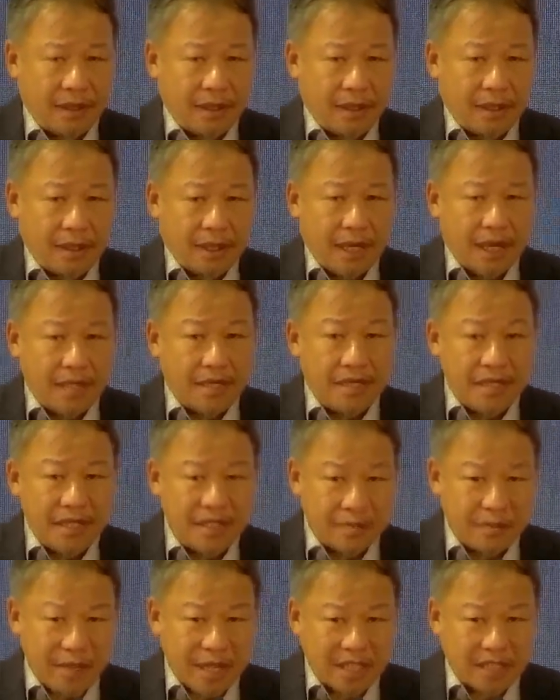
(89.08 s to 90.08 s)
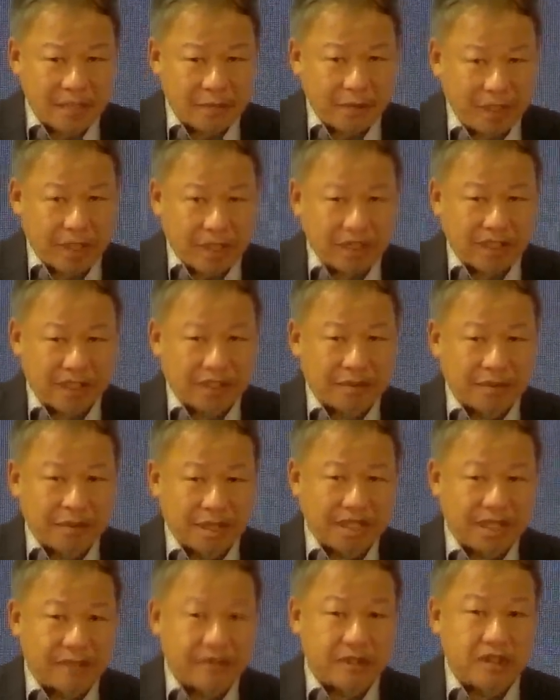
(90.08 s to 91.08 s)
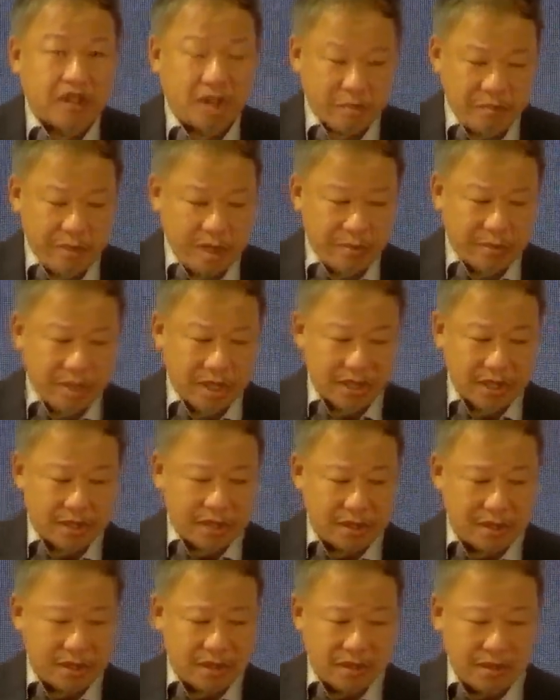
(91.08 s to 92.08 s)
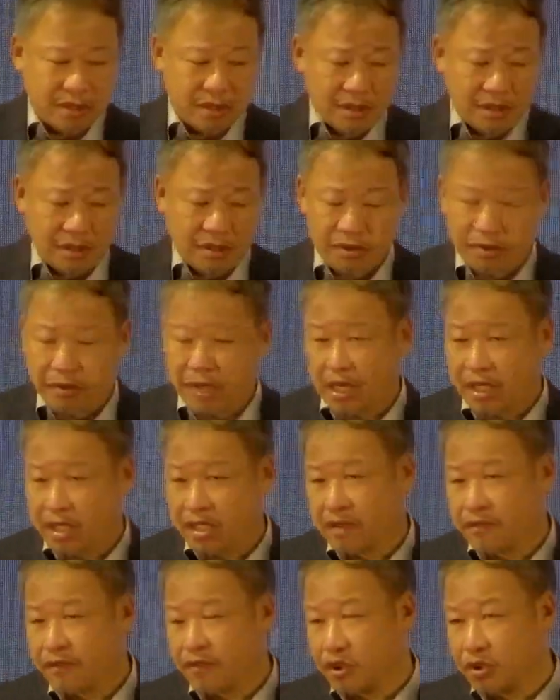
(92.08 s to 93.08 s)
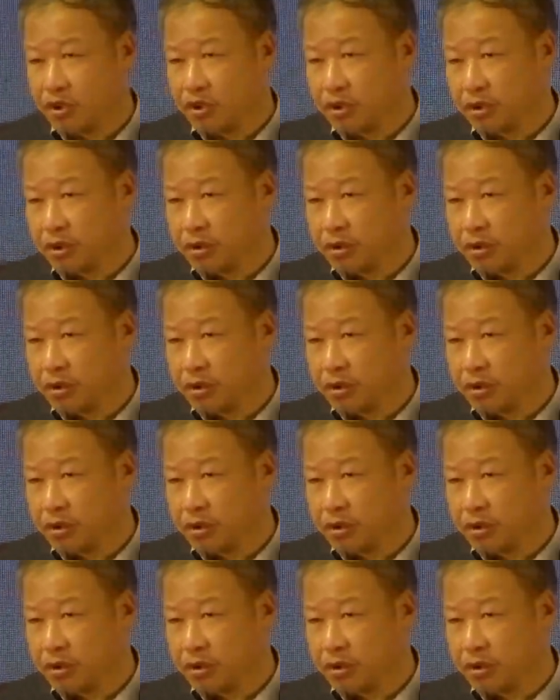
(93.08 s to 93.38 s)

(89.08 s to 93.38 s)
And these best plans must have a commitment to action for good.